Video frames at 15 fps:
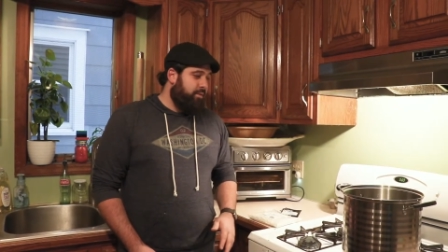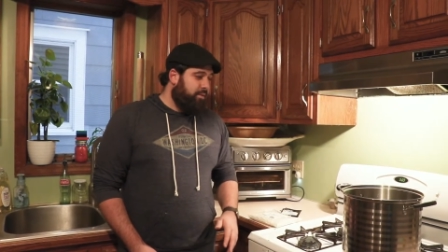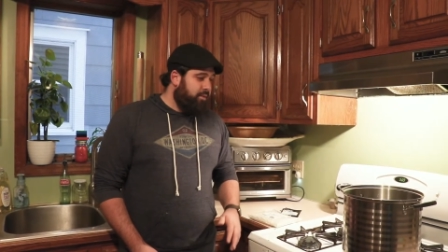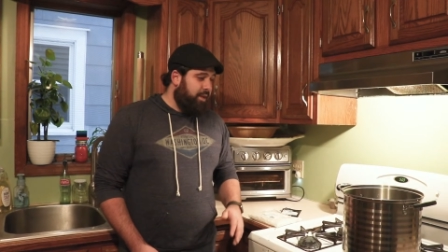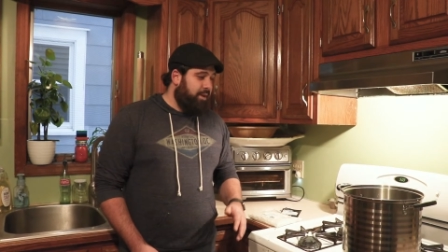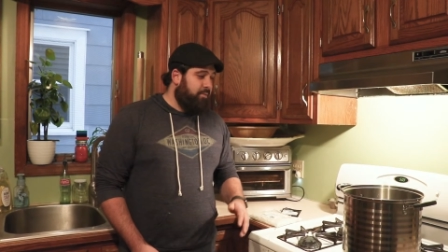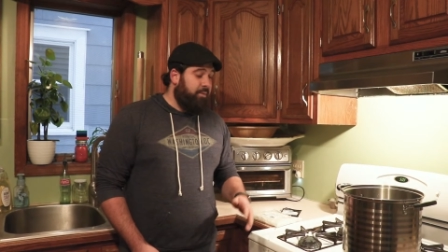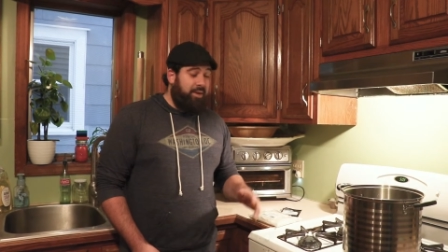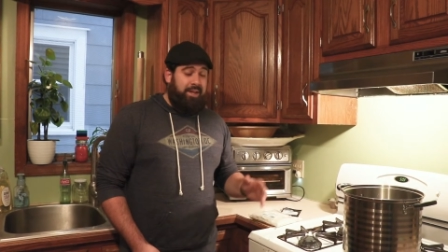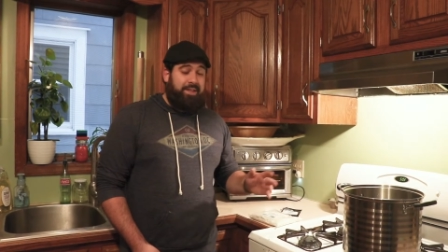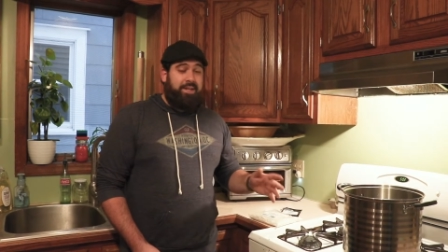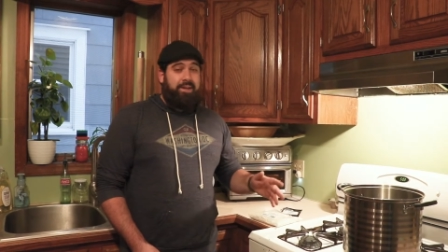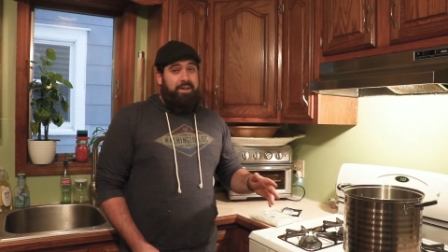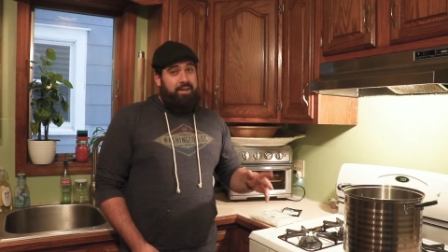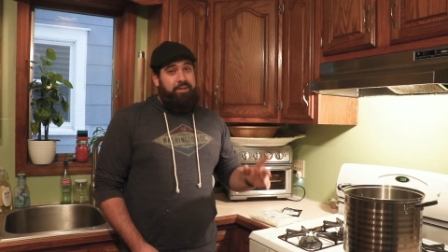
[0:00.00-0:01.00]
Now, we're not
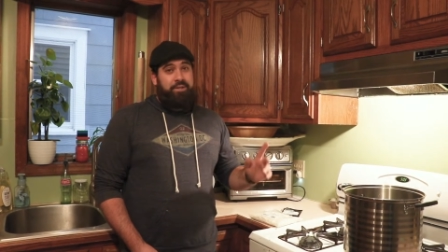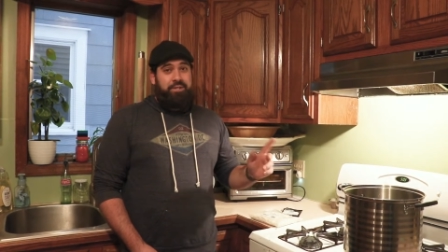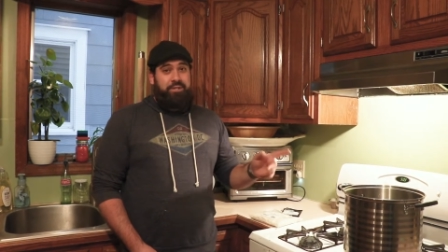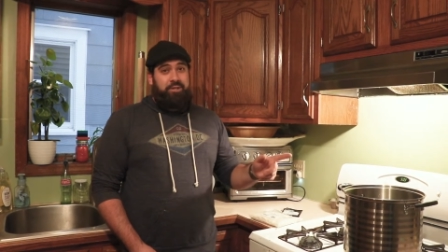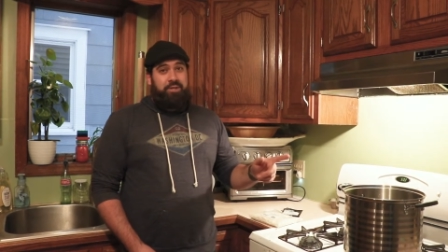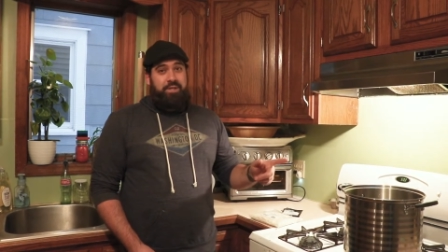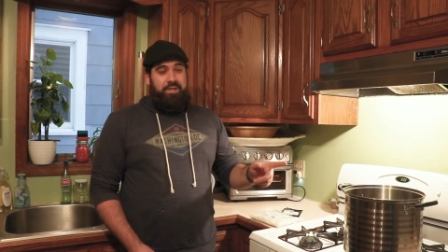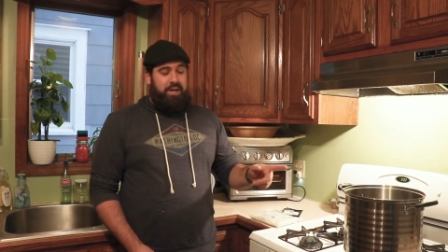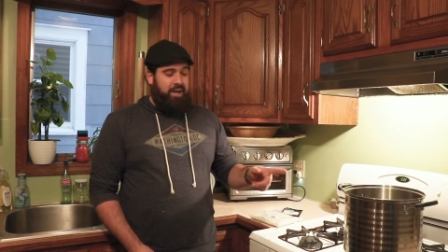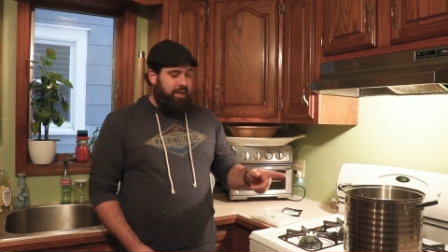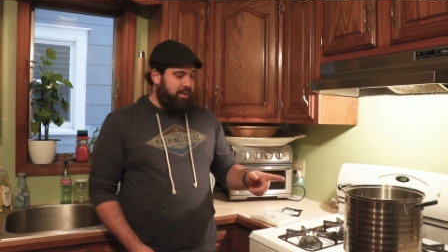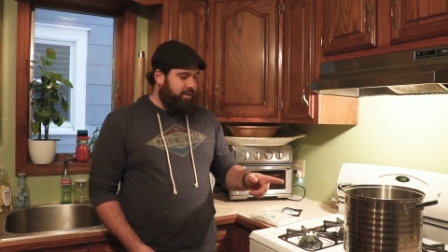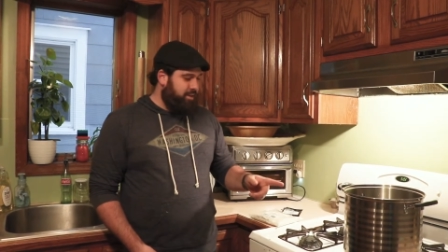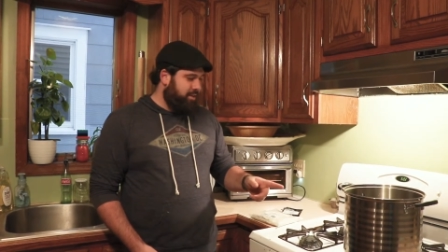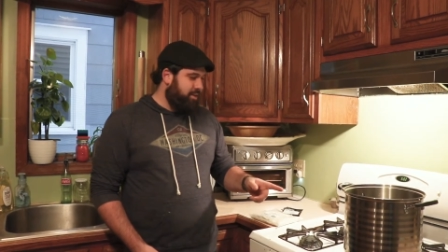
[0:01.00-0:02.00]
there yet, just turn it
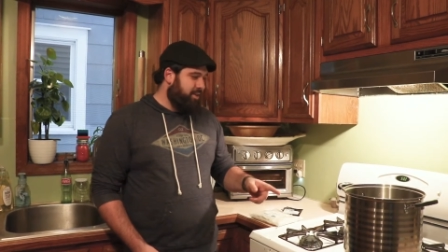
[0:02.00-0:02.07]
on.